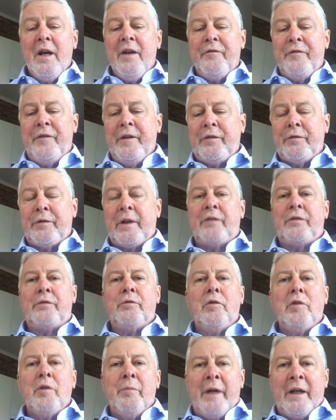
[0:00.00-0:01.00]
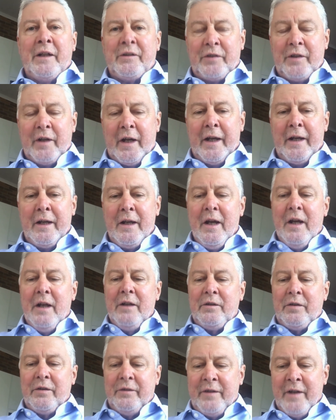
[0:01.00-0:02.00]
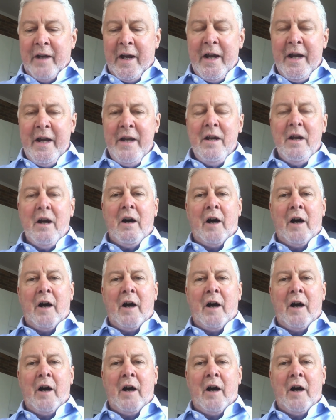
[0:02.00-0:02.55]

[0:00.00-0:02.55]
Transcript: Fixed rates are all about saying, today